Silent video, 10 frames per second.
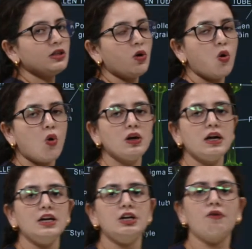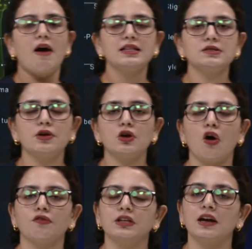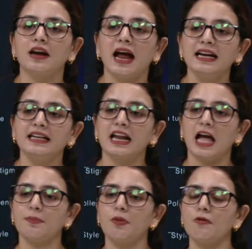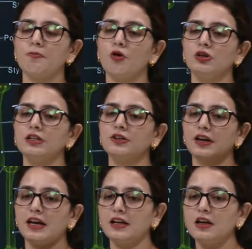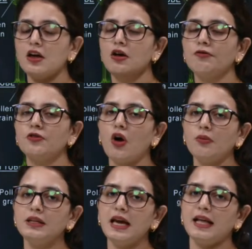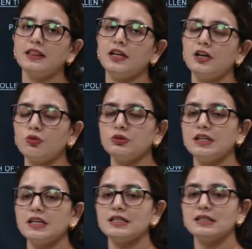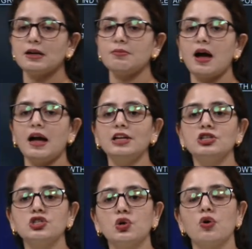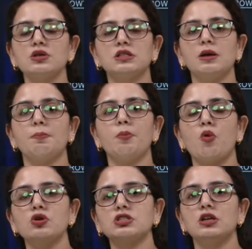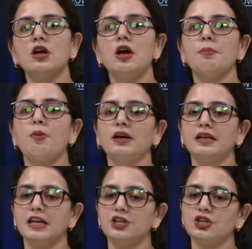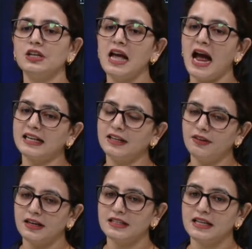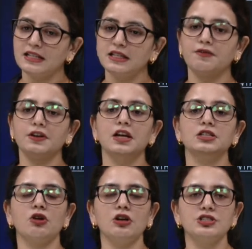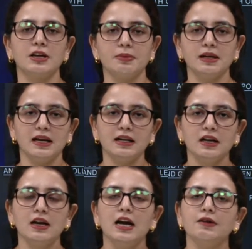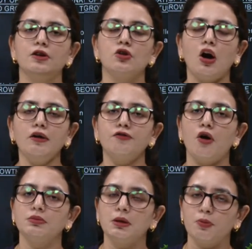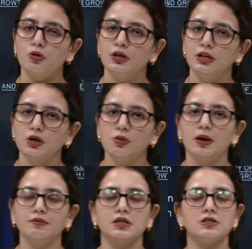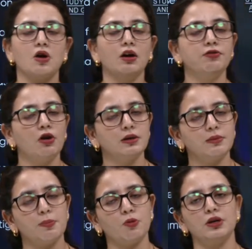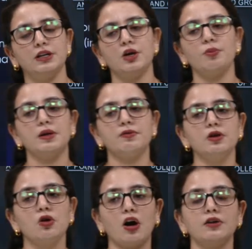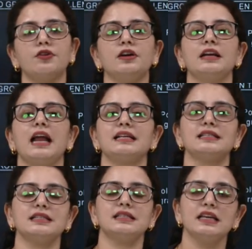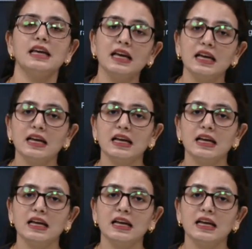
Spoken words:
the whole transfer of the right type of pollen grain from the anther to the stigma ensures the post-pollination activity. Yes, if it does not germinate, it will not form the pollen tube. If this is not forming the pollen tube, it will not fertilizes the